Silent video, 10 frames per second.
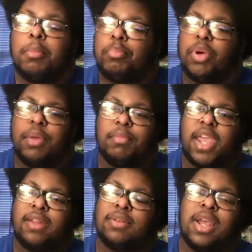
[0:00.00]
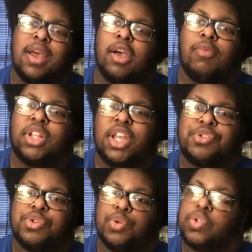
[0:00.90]
But man, when they
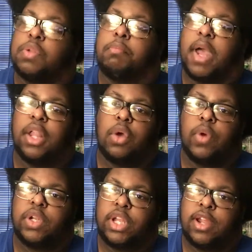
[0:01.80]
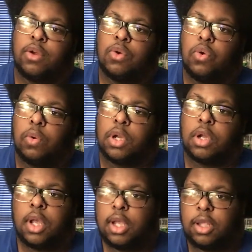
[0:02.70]
introduced the Mello and Near, who
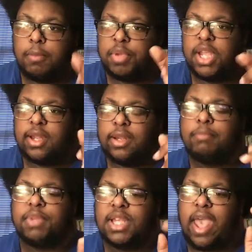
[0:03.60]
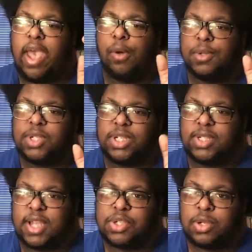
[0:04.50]
were competing to be L's
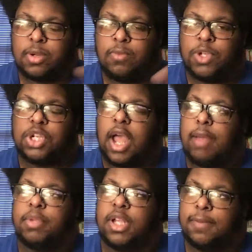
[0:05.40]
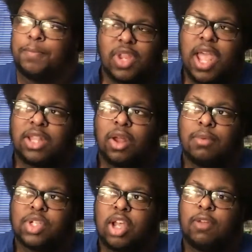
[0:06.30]
successor, which, I mean, I thought it
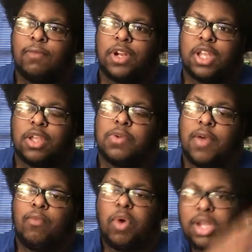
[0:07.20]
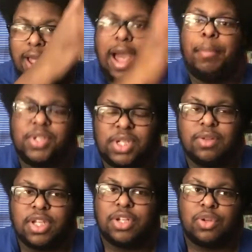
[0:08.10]
was kind of funny how you have one
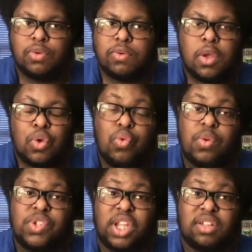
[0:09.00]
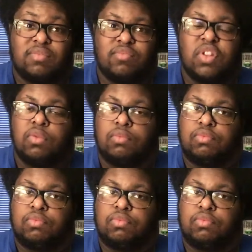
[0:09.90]
opposite-looking dude who was a little